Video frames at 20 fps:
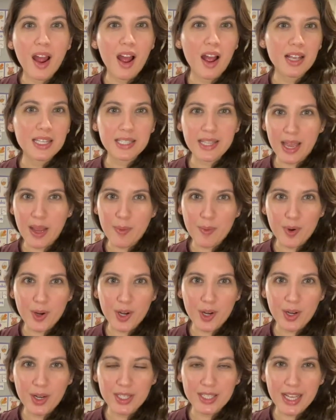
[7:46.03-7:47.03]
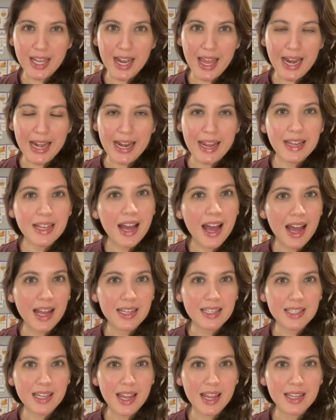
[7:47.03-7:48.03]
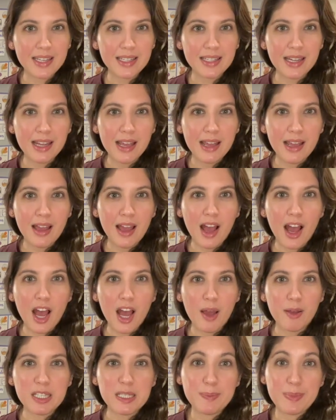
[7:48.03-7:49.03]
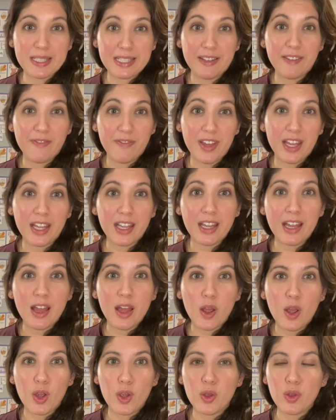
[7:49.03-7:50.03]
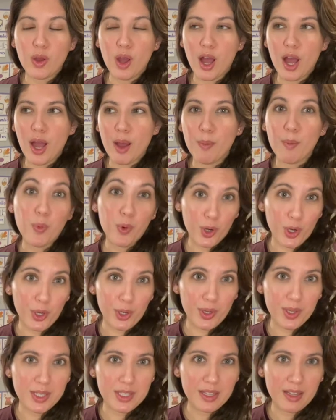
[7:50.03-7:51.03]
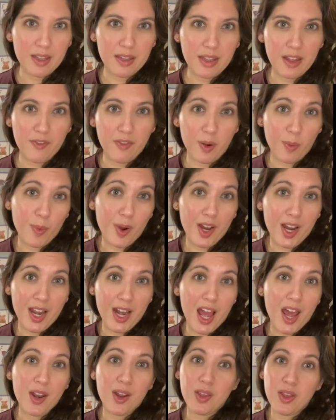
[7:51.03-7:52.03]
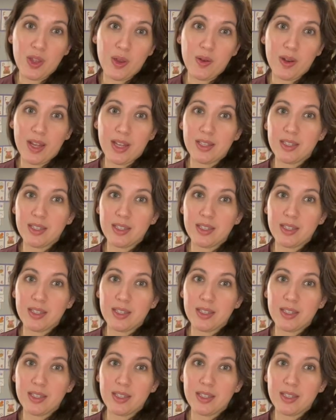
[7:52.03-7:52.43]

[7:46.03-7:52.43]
sight words and any content specific words that we're working on a unit.